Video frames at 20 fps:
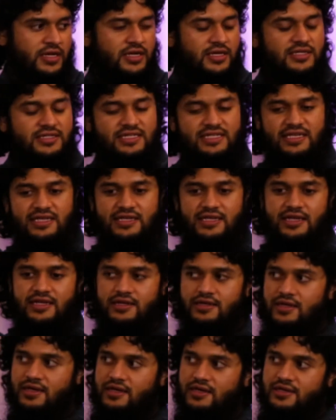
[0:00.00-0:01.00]

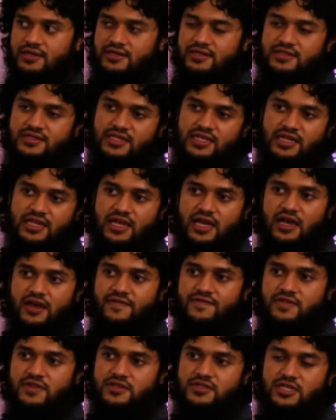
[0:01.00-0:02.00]

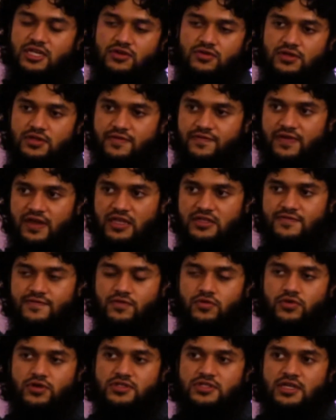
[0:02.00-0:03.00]
CDF, the Syrian Defense
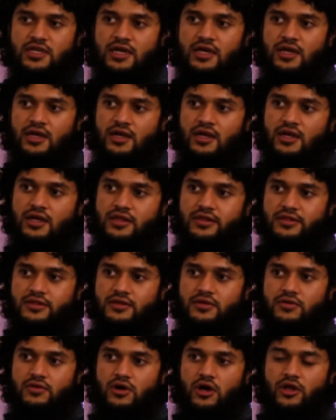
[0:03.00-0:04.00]
Force.
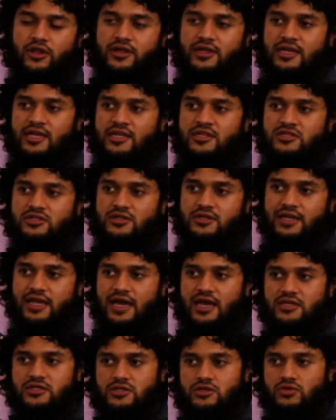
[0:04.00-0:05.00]
On an
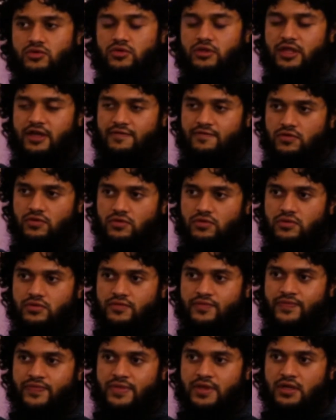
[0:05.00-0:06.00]
international level,
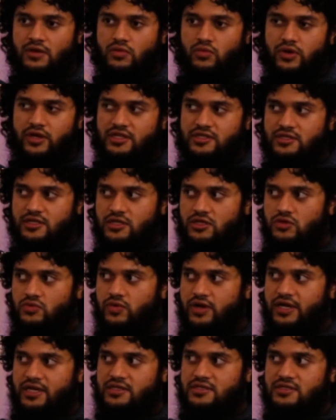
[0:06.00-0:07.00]
what is the
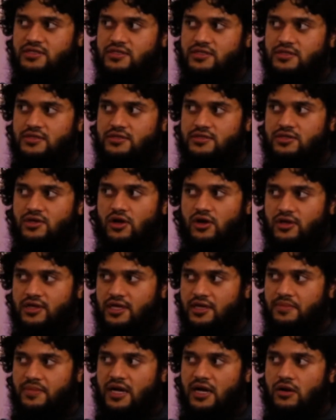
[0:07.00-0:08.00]
U.S.
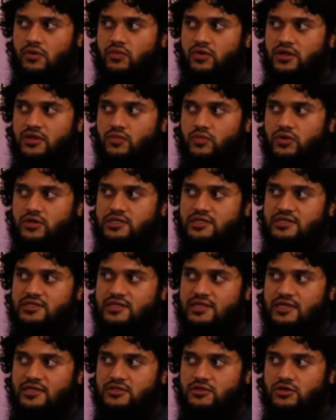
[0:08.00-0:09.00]
talking about? What does
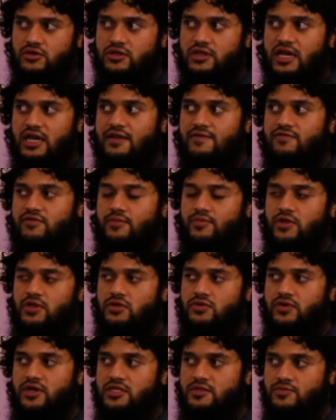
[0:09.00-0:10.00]
things look like from the
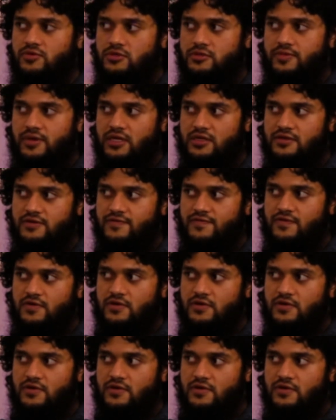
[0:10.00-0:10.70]
U.S. perspective?